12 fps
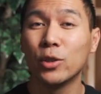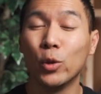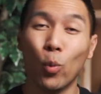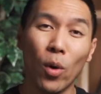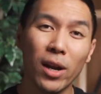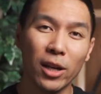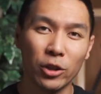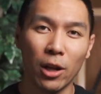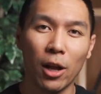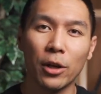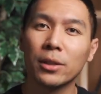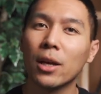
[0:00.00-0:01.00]
to
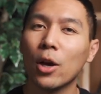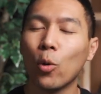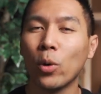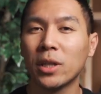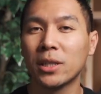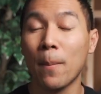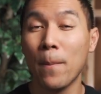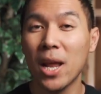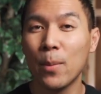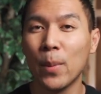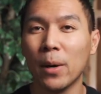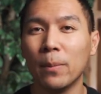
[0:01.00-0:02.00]
$100, which is the
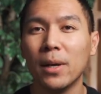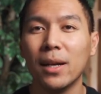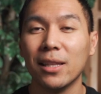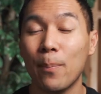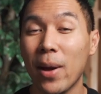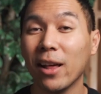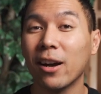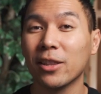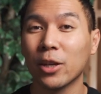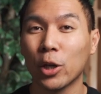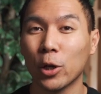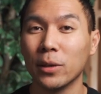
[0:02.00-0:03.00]
minimum, depending on the
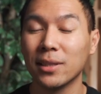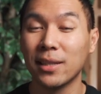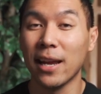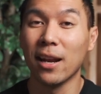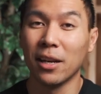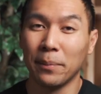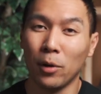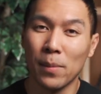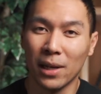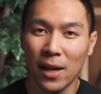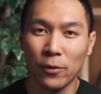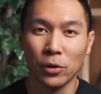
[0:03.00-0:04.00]
current state
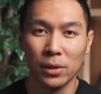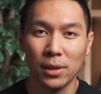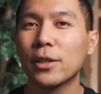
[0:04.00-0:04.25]
unemployment levels.